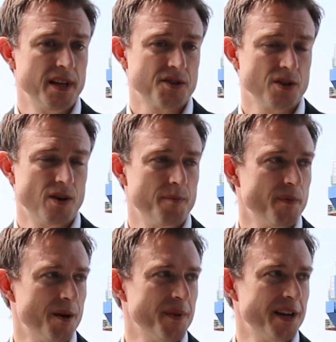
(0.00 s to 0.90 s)
So
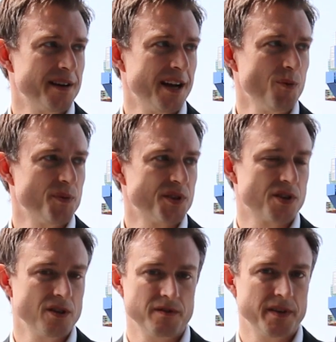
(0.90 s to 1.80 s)
I'm here to help and
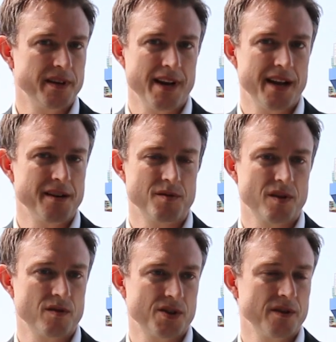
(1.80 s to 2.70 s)
serve and
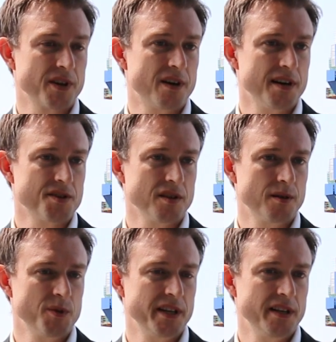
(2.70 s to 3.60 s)
serve the cause of
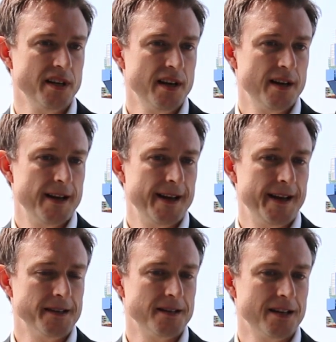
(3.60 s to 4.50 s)
liberty.
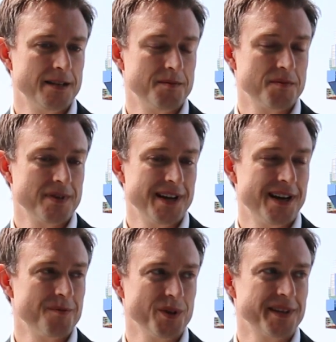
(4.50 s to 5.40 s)
And
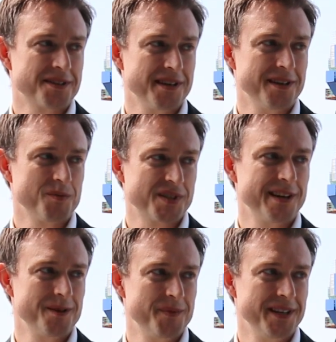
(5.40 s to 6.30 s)
yeah, I'm really excited. I'm
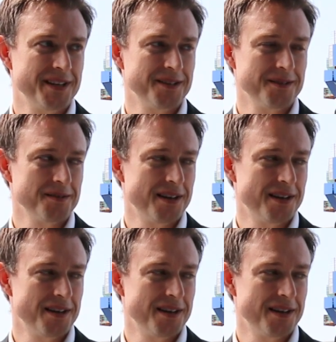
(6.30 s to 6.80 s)
excited to be here.